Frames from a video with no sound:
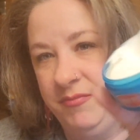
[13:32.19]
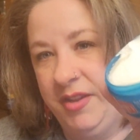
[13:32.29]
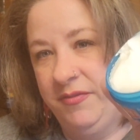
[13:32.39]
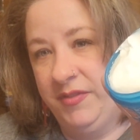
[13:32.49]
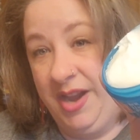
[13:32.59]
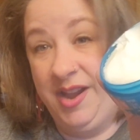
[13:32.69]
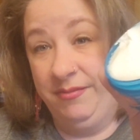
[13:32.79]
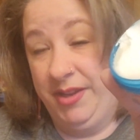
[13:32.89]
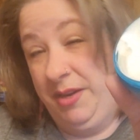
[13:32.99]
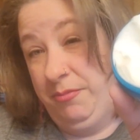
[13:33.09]
have
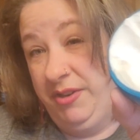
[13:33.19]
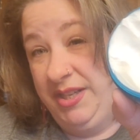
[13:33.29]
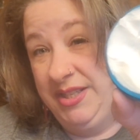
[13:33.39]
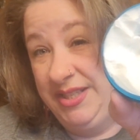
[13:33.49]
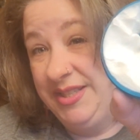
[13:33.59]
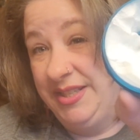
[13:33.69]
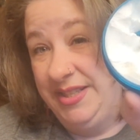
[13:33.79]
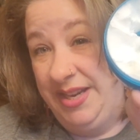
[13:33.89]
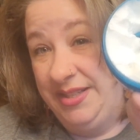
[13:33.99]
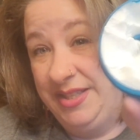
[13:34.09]
got like a pretty
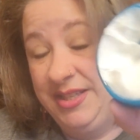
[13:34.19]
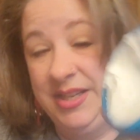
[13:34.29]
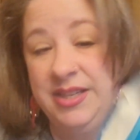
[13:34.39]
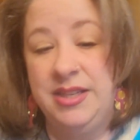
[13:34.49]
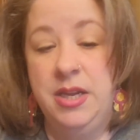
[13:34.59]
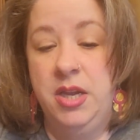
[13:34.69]
decent dent in it.